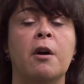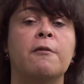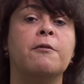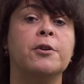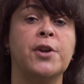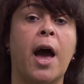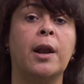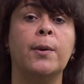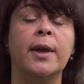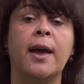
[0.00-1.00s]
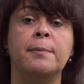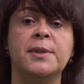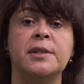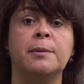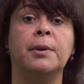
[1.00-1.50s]
Foreshadowing comes
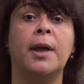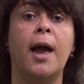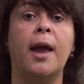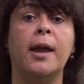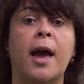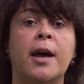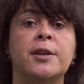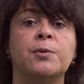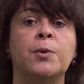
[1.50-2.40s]
into play as